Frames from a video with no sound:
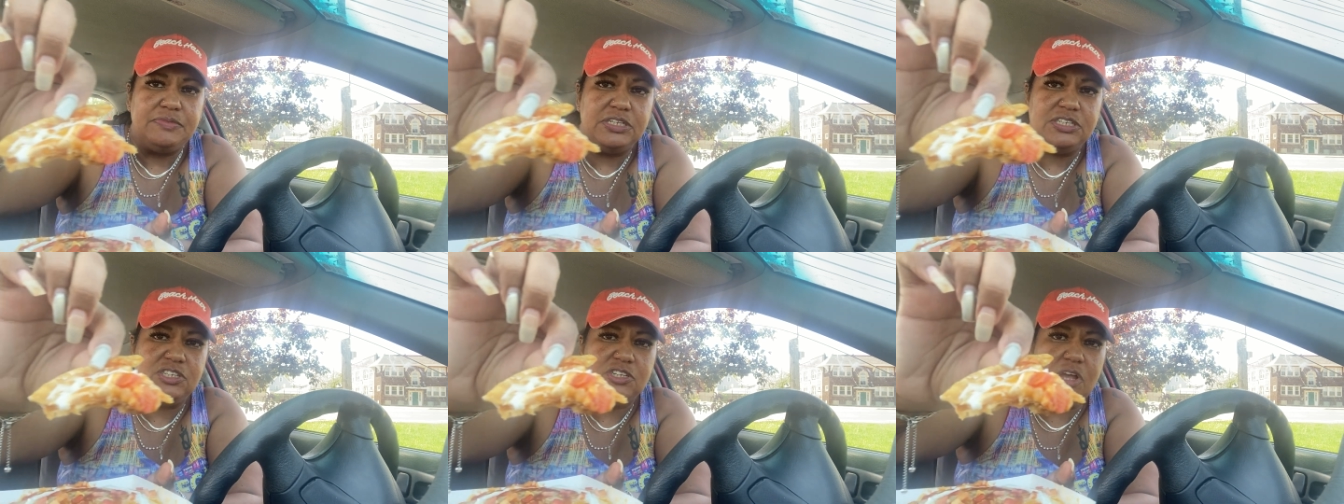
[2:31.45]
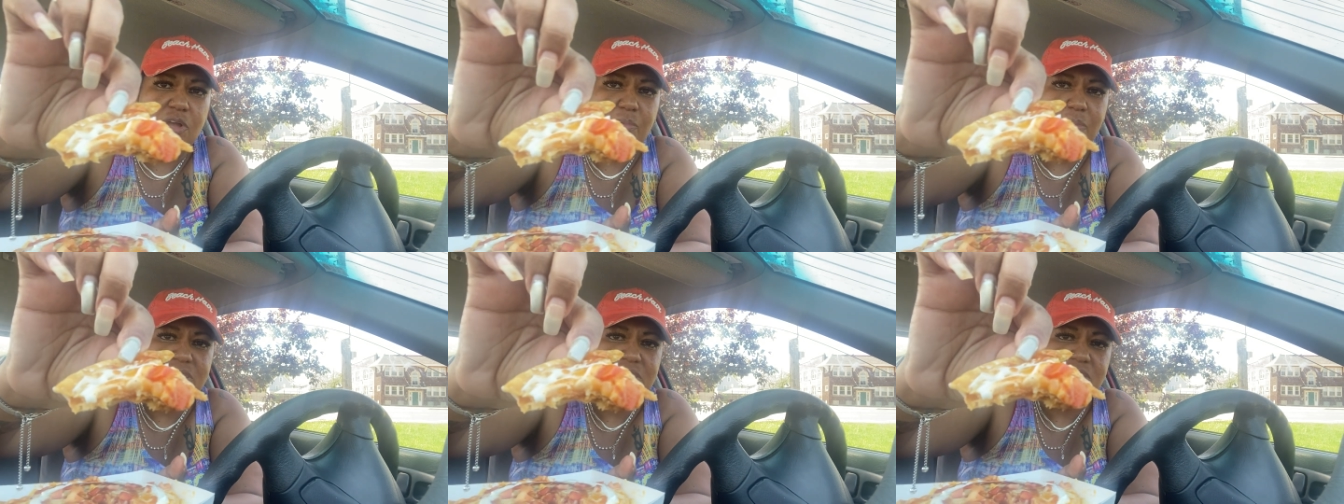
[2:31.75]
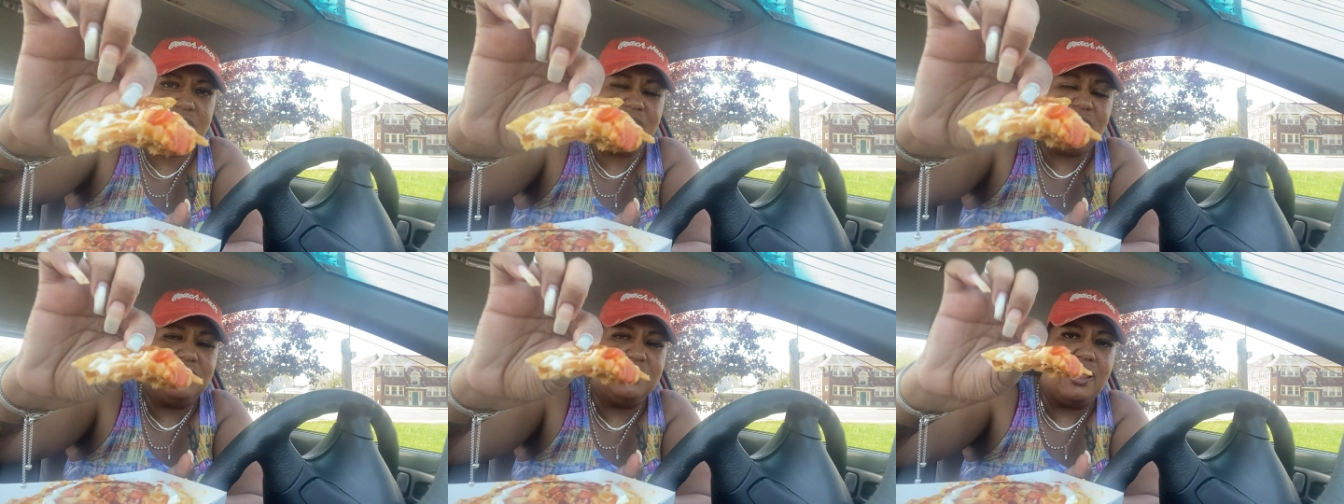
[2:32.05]
It's always
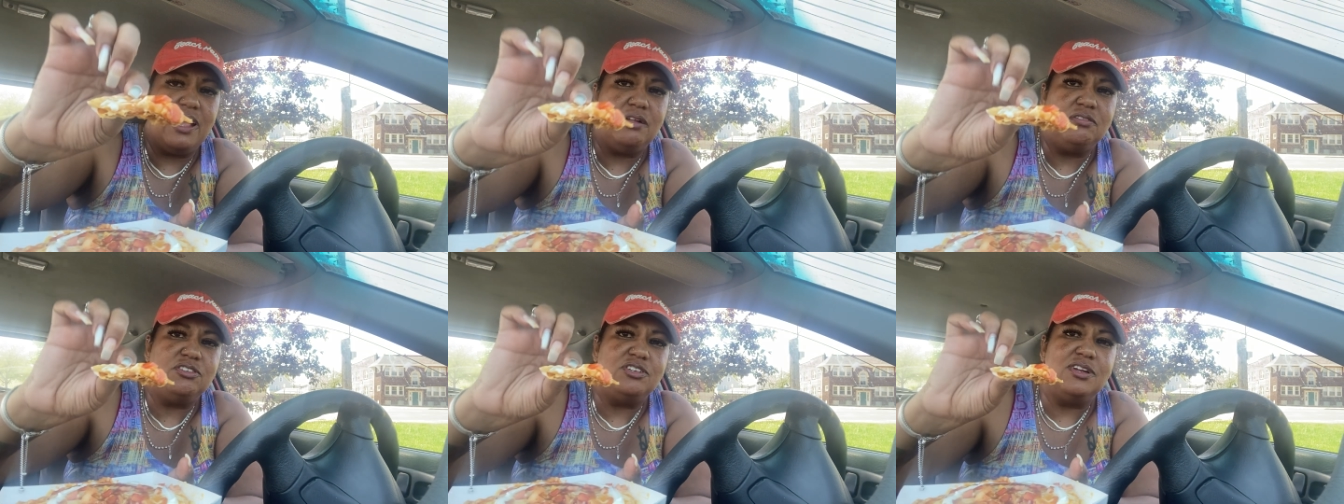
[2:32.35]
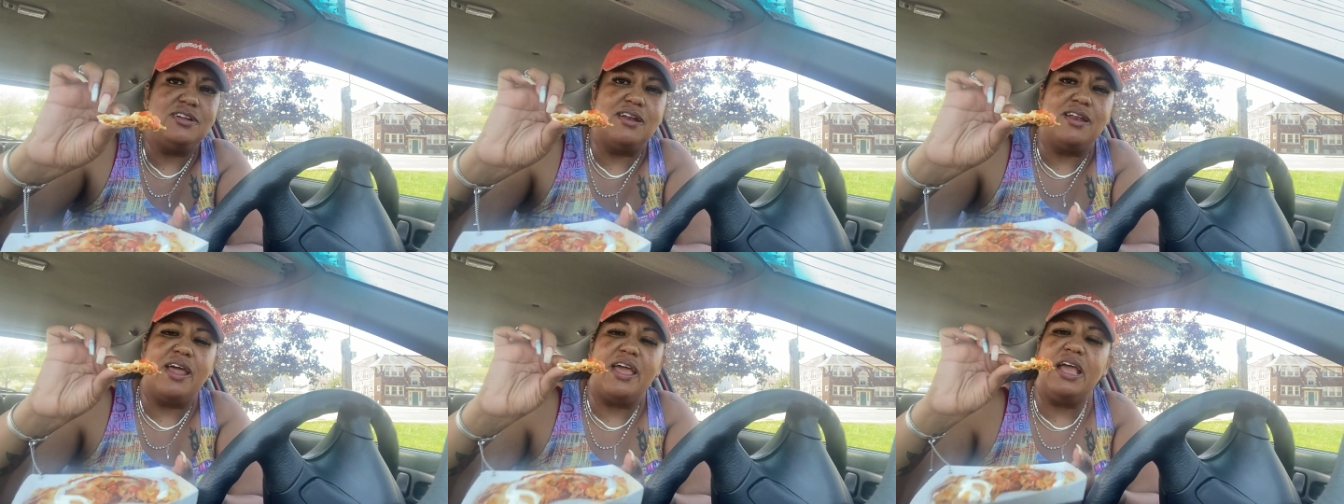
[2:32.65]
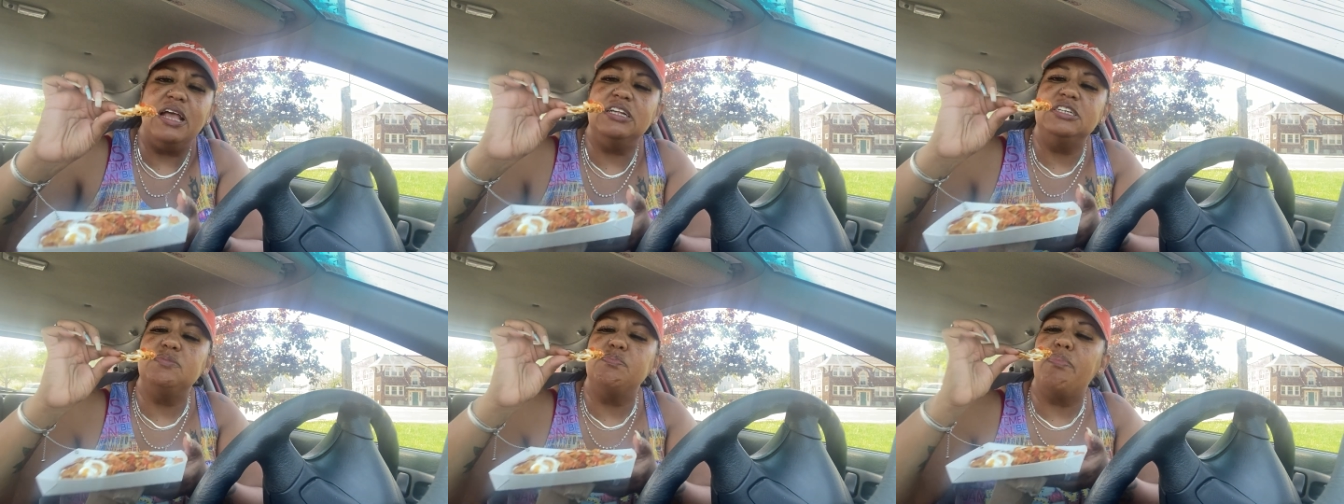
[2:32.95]
good down to the
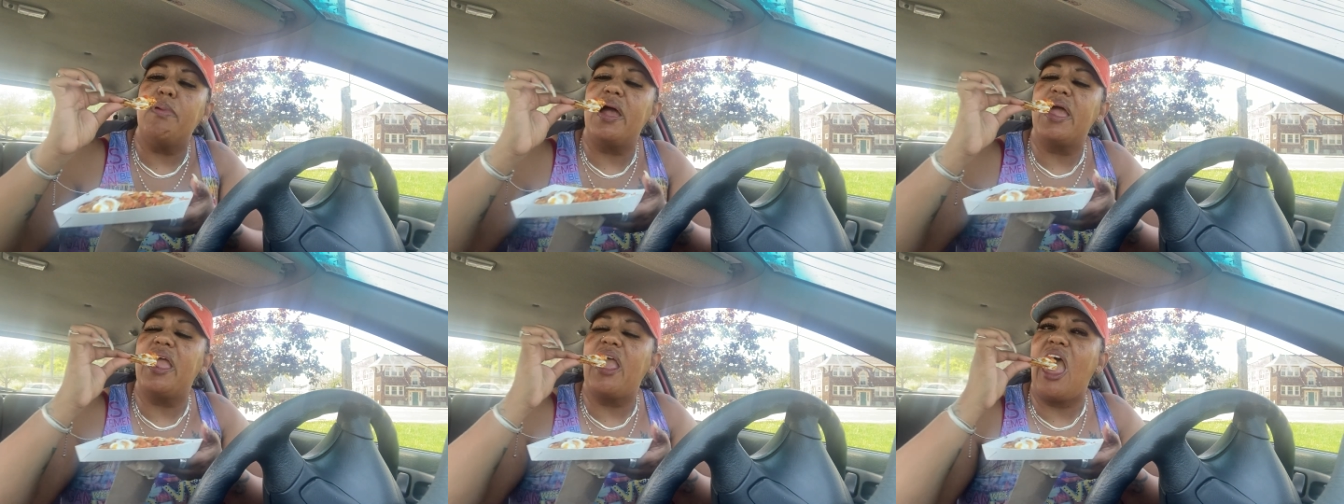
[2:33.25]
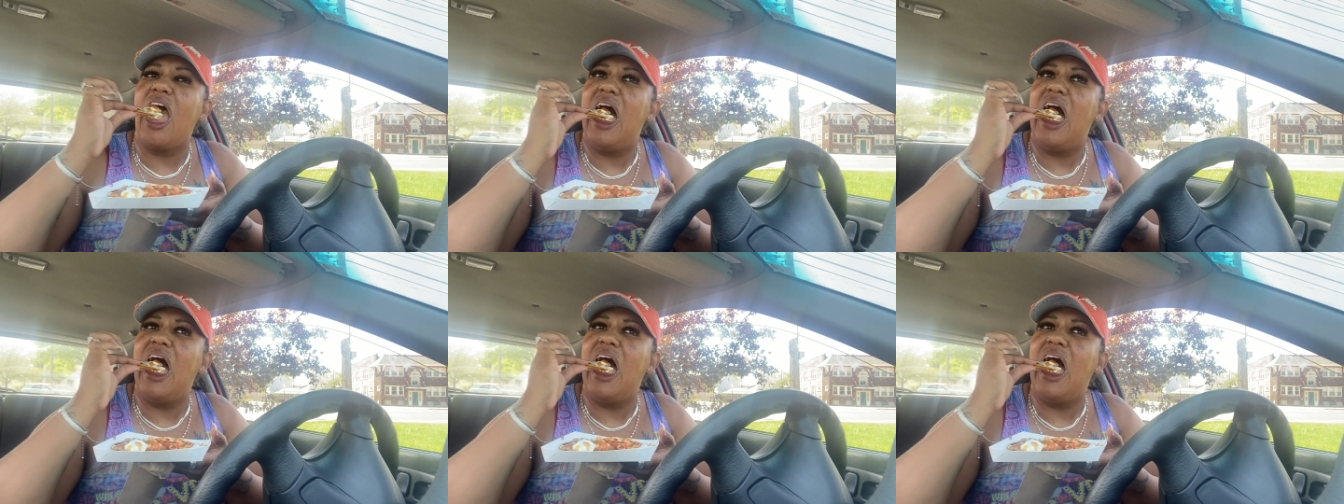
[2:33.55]
last bite.